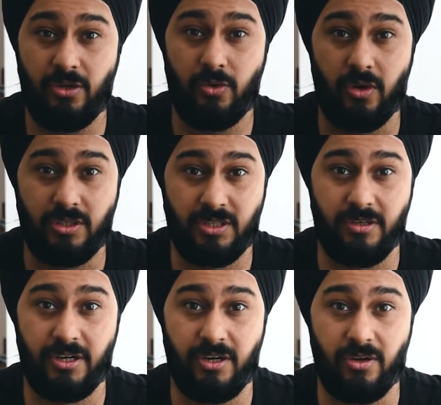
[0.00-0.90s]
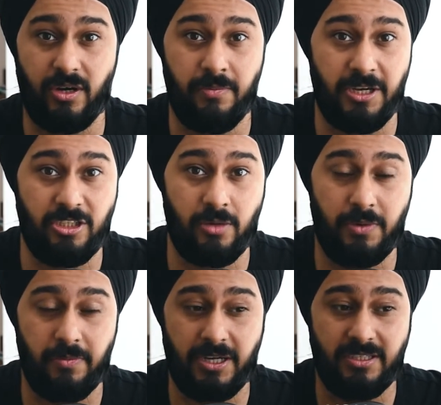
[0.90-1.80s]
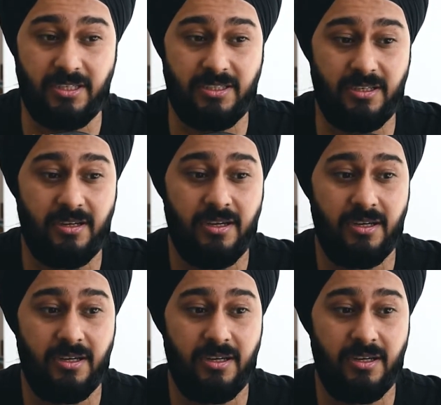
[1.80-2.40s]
to concentrate on image optimization.